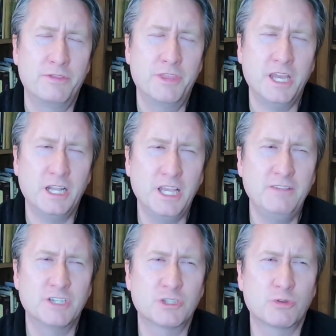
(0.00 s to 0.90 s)
that
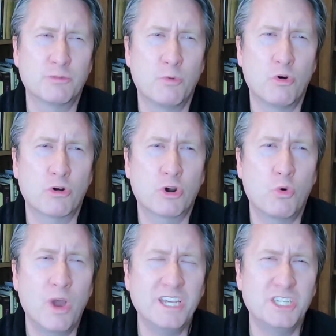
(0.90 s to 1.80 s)
leaves us with more
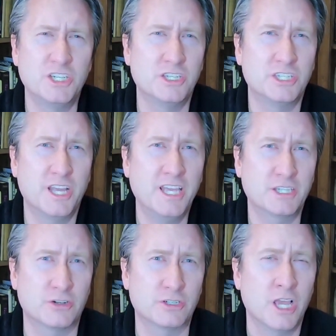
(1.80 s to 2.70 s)
questions than
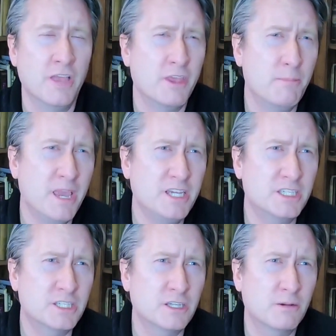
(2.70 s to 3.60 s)
answers, that
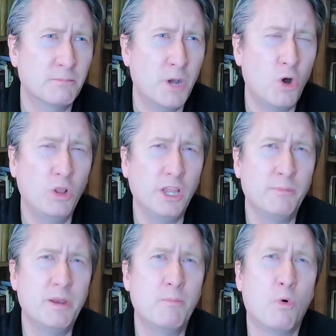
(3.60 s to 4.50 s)
makes Poe a
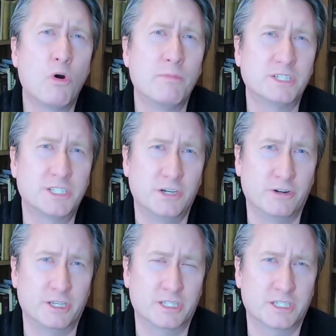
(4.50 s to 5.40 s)
little bit more
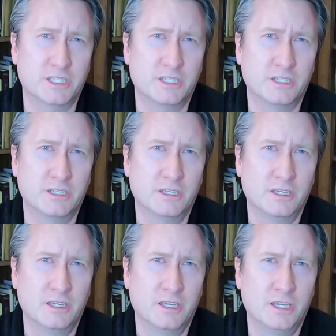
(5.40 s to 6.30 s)
mysterious.
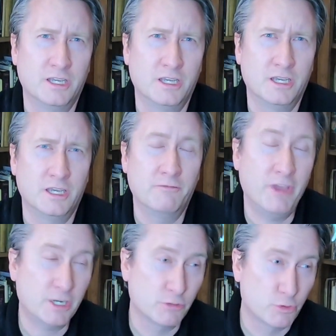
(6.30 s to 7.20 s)
In
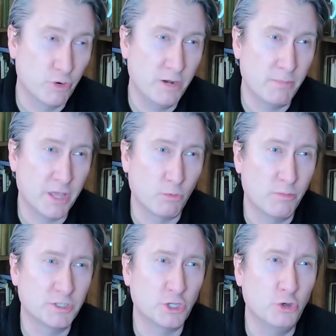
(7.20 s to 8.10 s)
fact, it was written by the
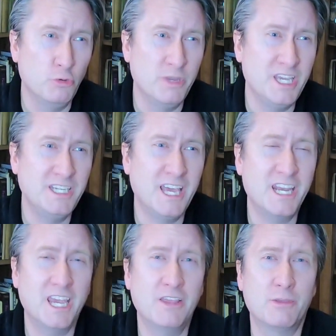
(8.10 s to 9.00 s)
woman to whom he
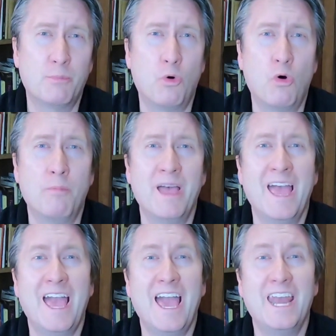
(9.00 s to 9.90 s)
dedicated the poem,
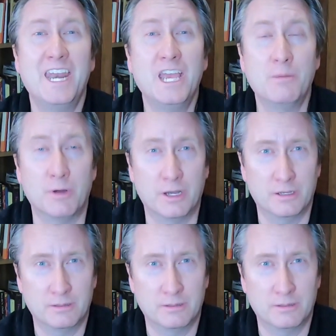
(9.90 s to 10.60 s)
An Enigma.